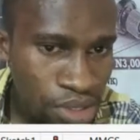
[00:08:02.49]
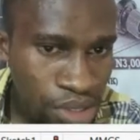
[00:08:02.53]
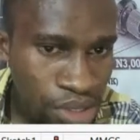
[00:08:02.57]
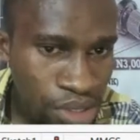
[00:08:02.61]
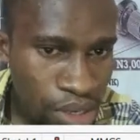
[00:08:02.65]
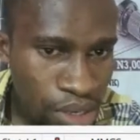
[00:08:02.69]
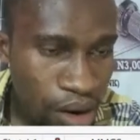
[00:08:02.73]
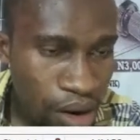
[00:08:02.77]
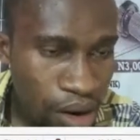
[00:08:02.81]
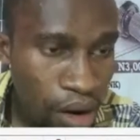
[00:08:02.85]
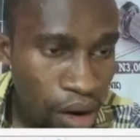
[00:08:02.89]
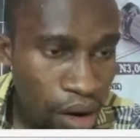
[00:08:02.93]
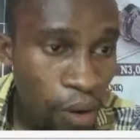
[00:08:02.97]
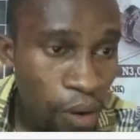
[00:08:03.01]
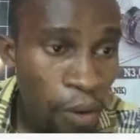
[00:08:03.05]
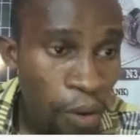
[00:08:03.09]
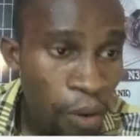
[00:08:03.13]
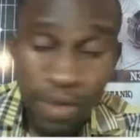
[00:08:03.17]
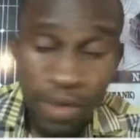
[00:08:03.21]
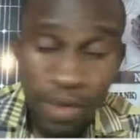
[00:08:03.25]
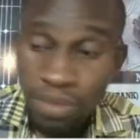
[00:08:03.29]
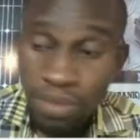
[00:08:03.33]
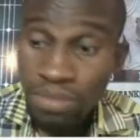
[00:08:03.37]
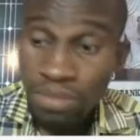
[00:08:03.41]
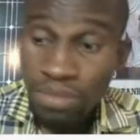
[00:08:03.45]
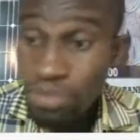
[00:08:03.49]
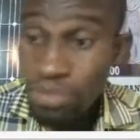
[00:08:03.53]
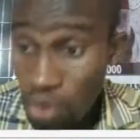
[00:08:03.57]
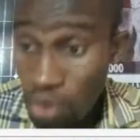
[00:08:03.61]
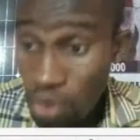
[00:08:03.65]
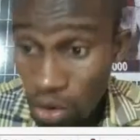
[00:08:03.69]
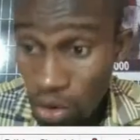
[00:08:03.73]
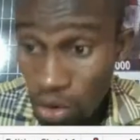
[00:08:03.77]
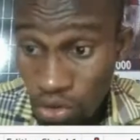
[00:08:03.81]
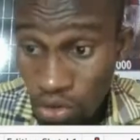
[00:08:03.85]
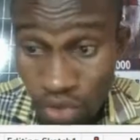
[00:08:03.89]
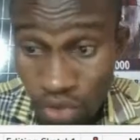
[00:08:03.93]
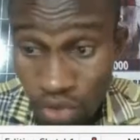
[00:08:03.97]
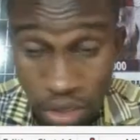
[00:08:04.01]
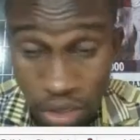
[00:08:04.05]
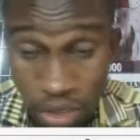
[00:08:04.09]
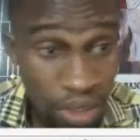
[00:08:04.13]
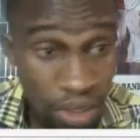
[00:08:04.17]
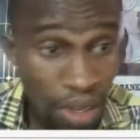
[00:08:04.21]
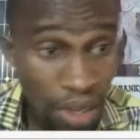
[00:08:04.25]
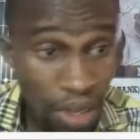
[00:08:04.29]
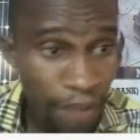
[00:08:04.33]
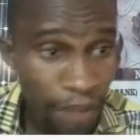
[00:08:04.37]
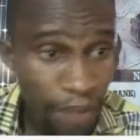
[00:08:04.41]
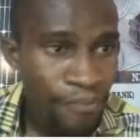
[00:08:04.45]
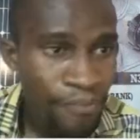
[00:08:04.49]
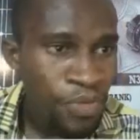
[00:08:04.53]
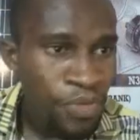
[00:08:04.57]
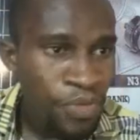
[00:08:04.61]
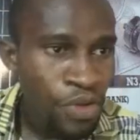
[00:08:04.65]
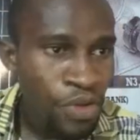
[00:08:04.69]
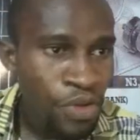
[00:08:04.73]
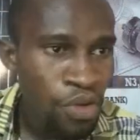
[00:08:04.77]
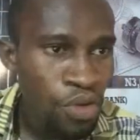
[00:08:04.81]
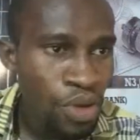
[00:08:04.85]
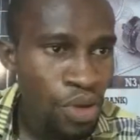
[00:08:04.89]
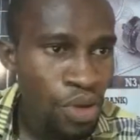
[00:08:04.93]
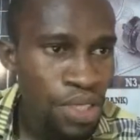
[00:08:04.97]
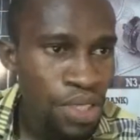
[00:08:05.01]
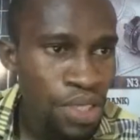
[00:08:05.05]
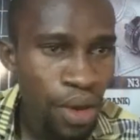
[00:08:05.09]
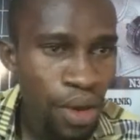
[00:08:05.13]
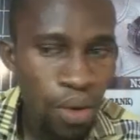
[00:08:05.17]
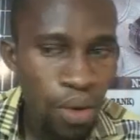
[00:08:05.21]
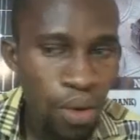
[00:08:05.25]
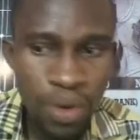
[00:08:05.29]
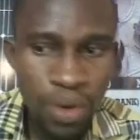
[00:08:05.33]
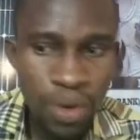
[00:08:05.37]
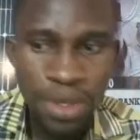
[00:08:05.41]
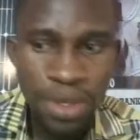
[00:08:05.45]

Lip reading: Or construction line. So say okay.